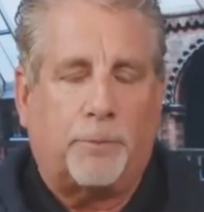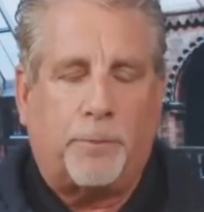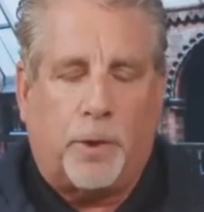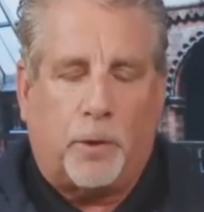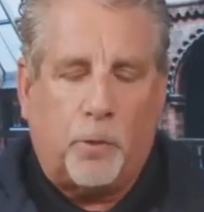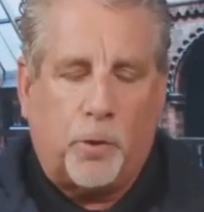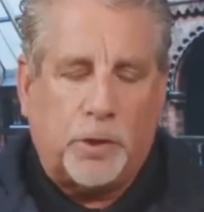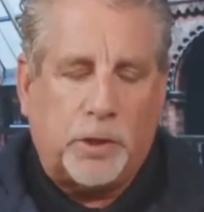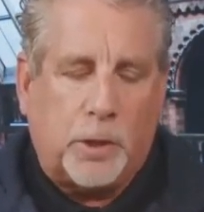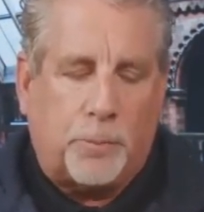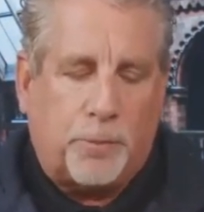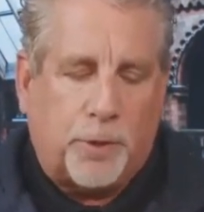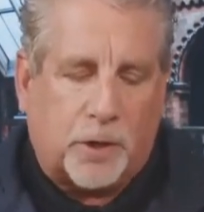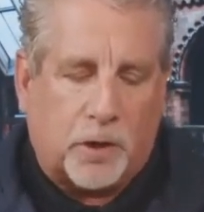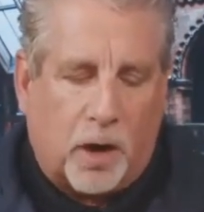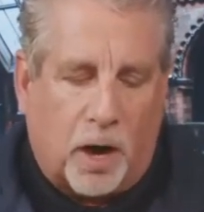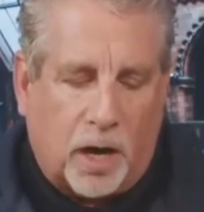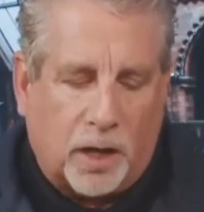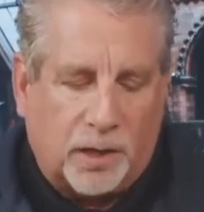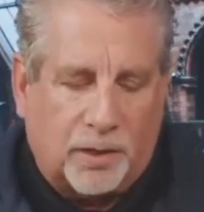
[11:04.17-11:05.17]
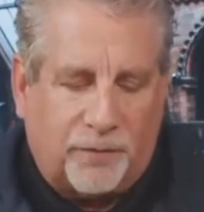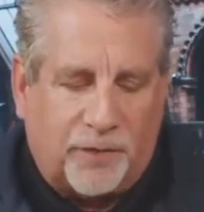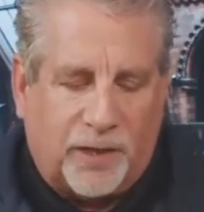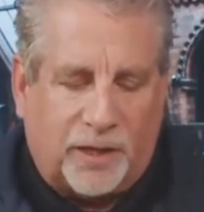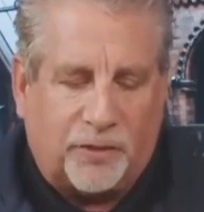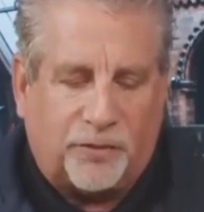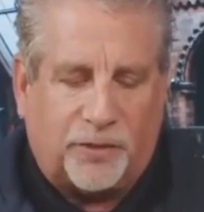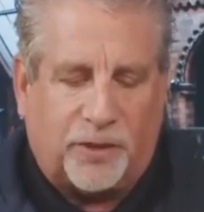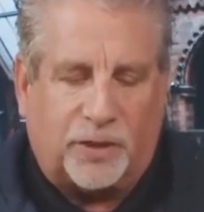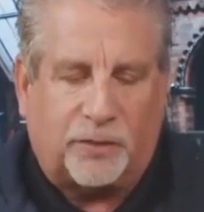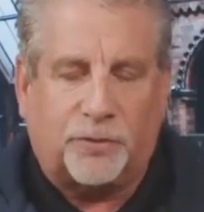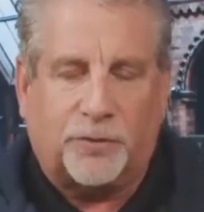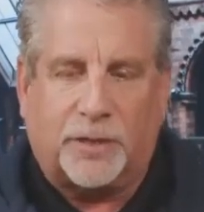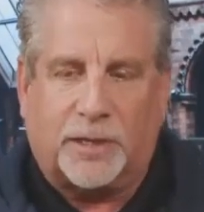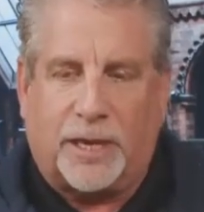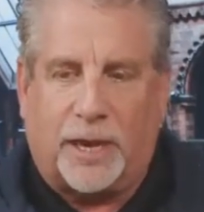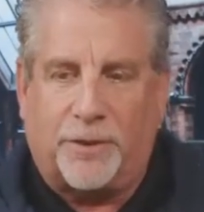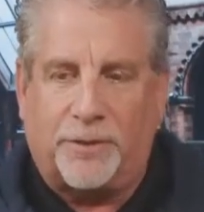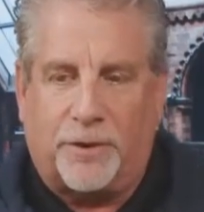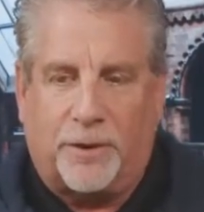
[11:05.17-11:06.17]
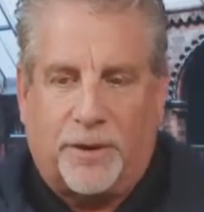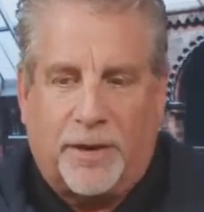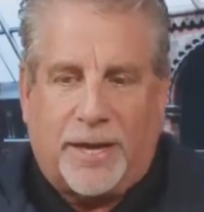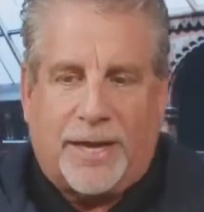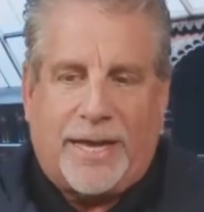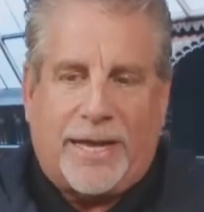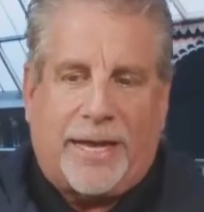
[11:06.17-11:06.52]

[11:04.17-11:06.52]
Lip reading: But when you put all of these things together,